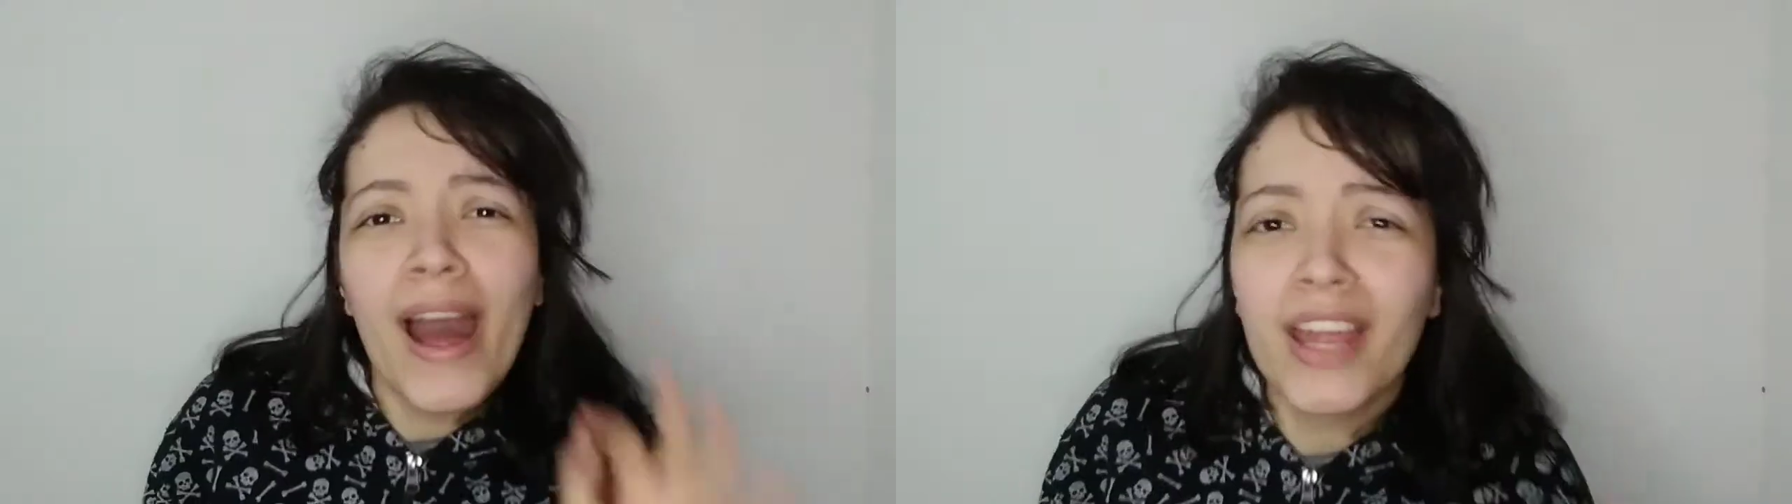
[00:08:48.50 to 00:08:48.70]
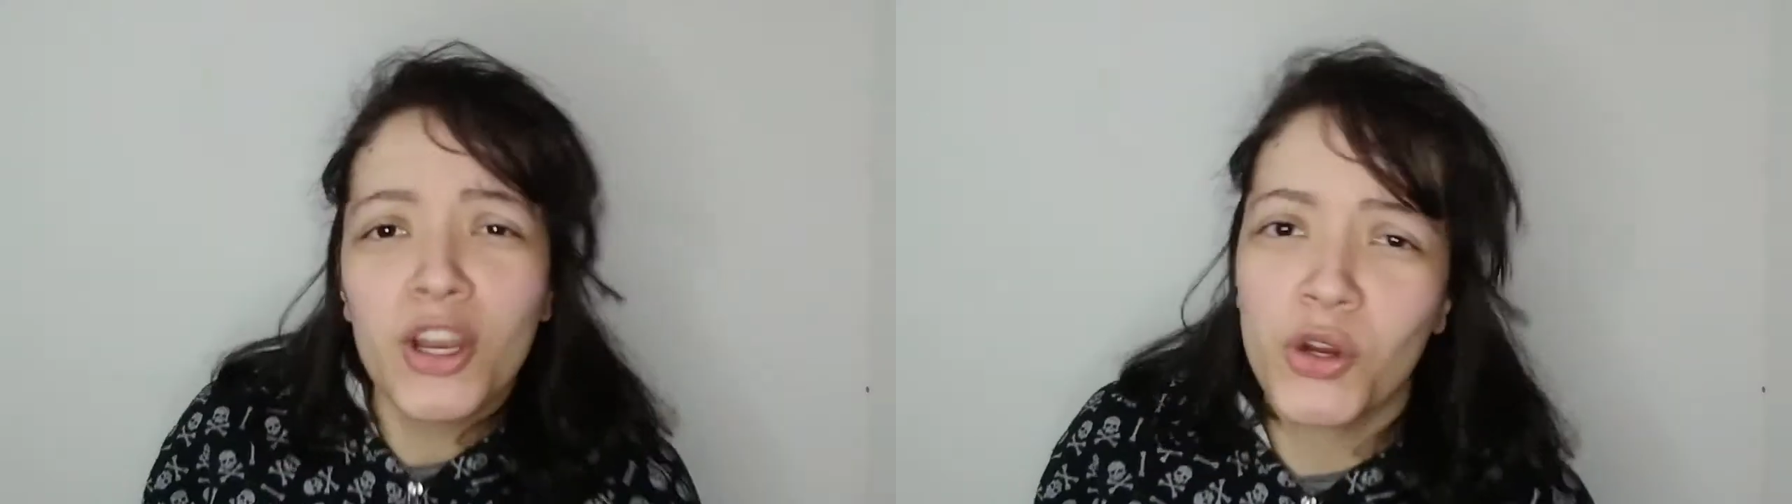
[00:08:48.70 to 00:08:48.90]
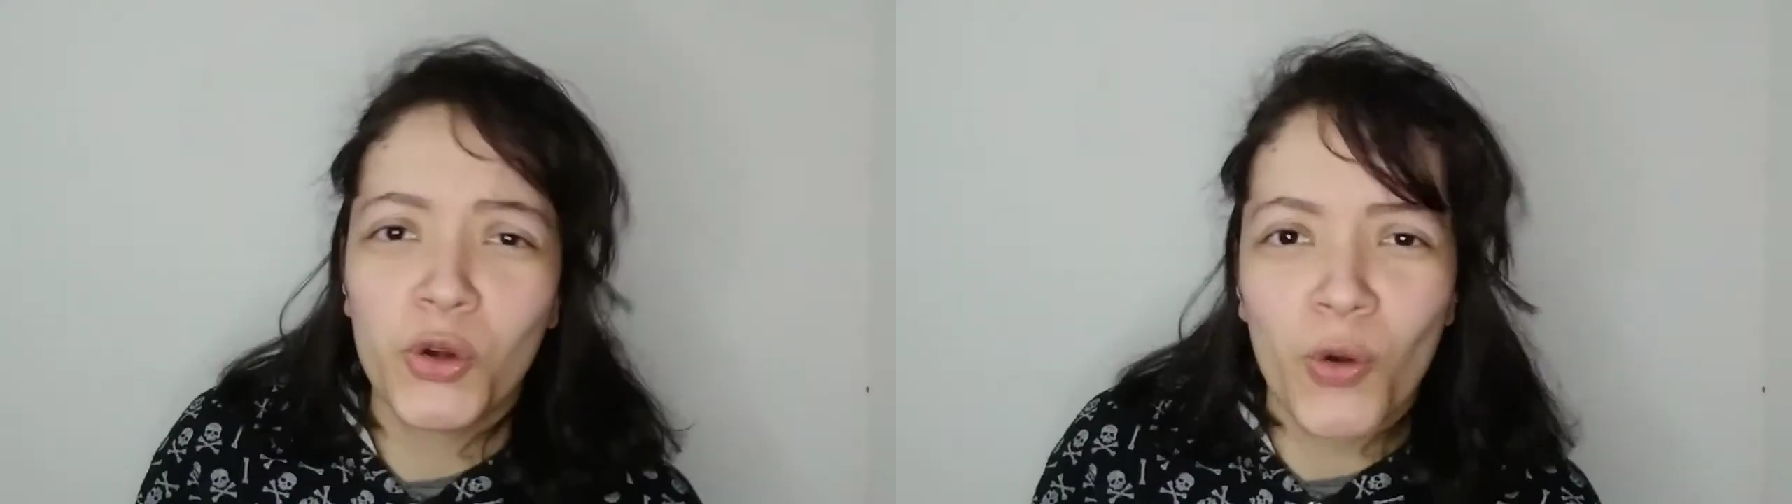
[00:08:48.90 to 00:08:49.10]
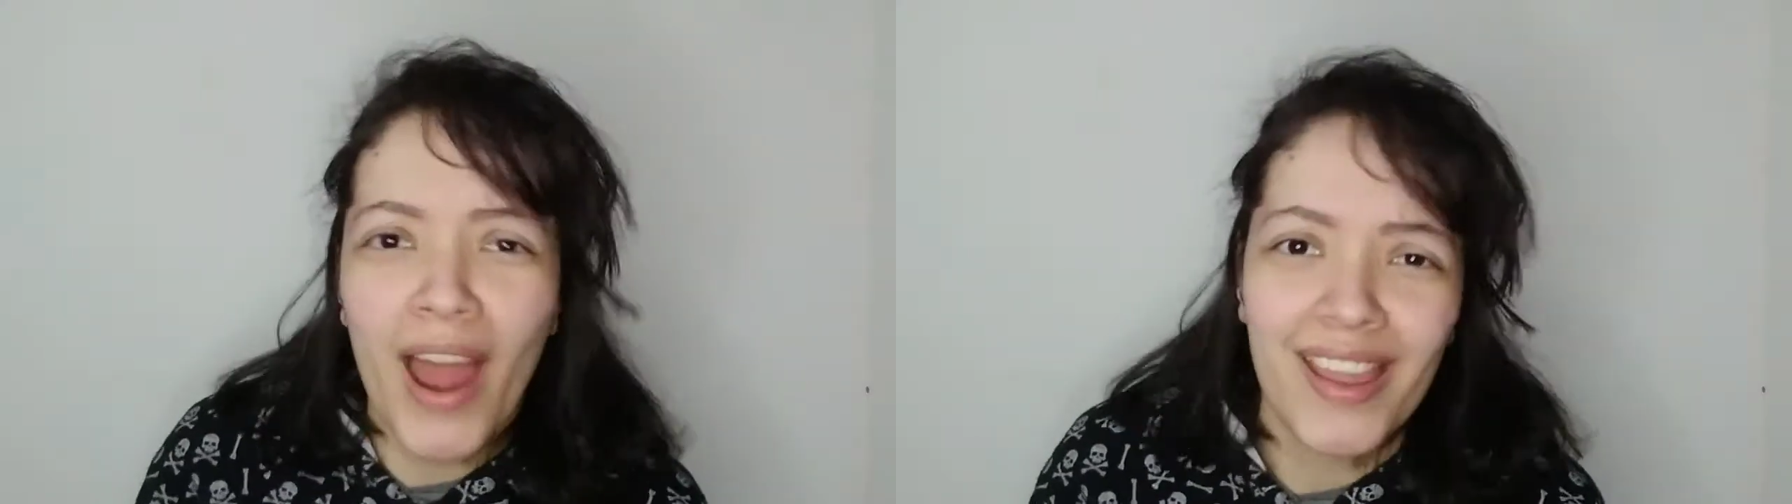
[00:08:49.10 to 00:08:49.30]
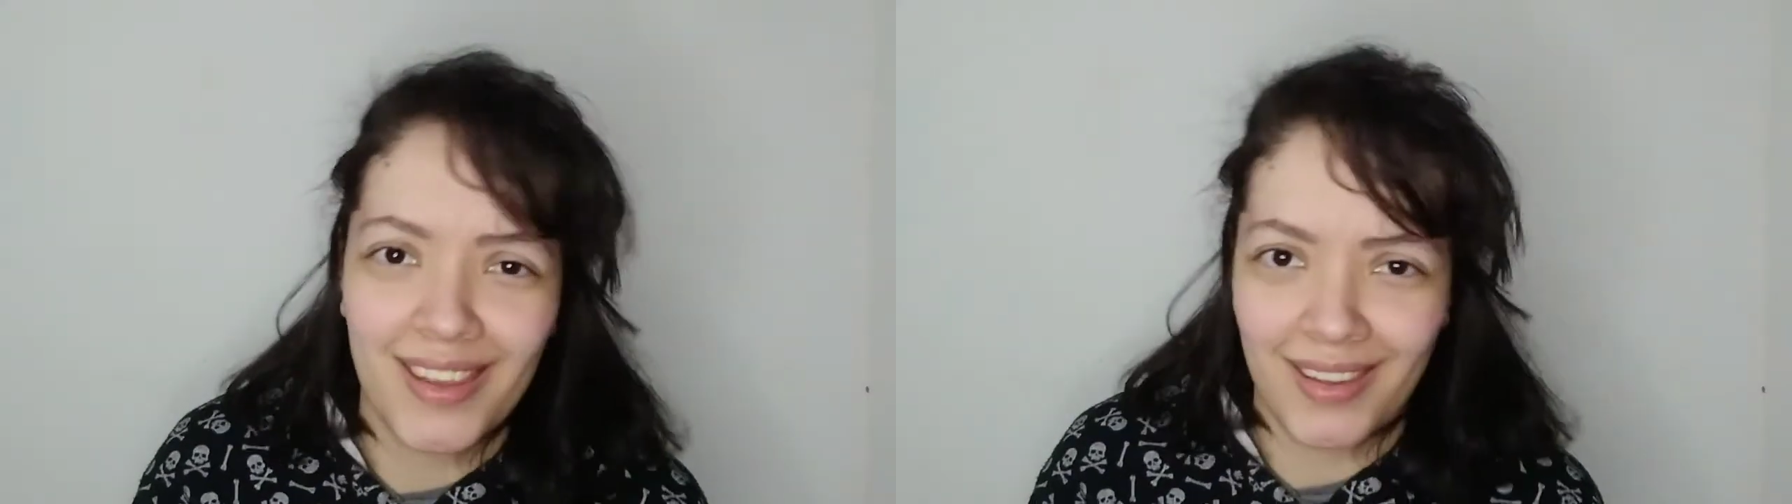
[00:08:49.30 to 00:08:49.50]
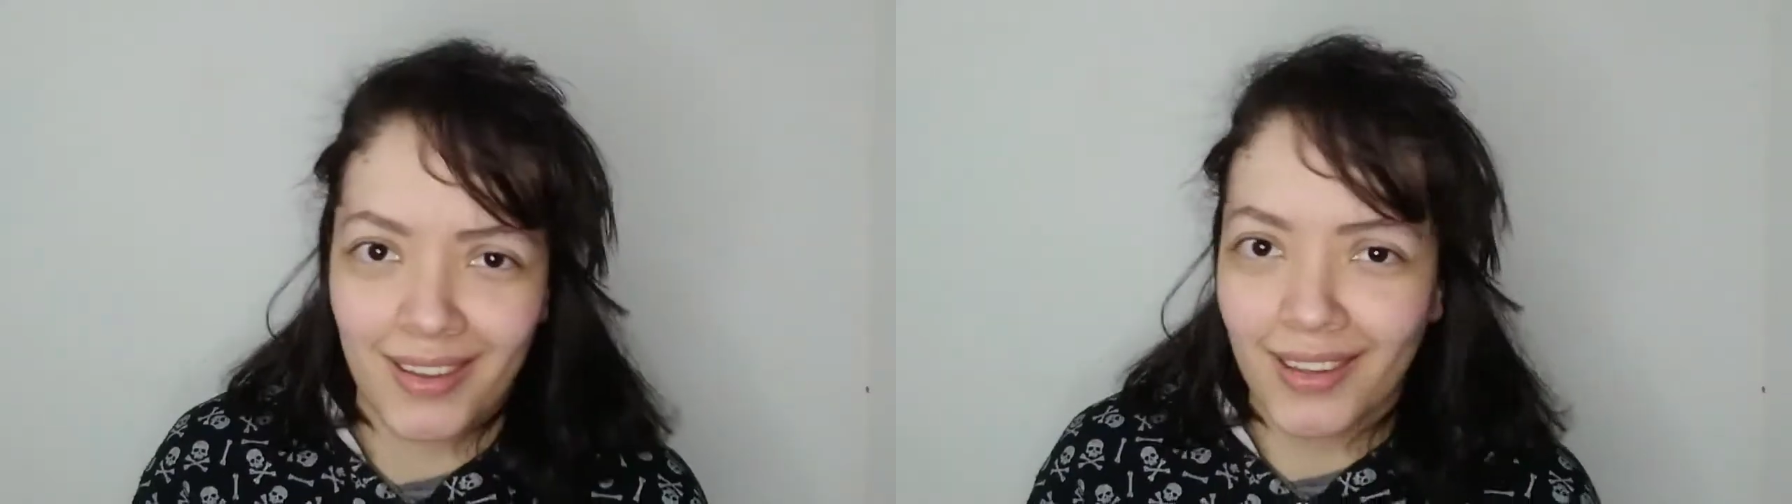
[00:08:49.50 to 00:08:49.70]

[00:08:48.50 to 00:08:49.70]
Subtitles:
are you crying,